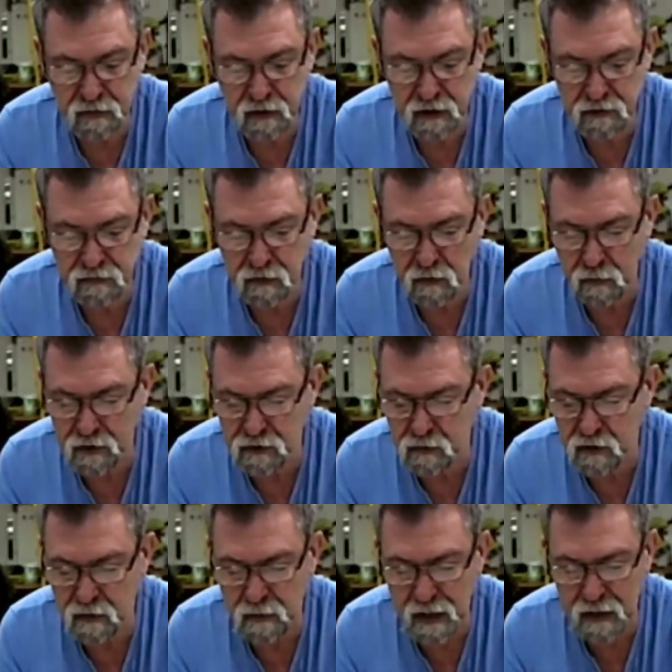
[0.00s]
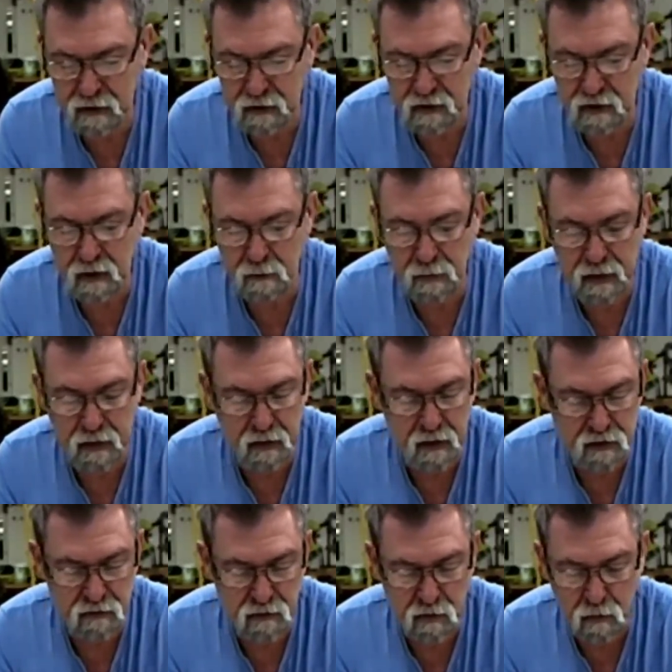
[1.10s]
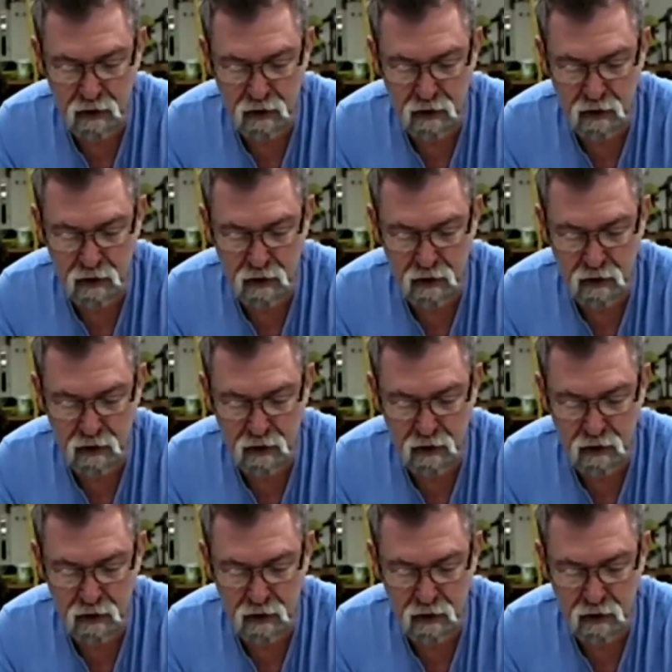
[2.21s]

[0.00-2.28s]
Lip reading: each for the ones with the magnets and $1 each for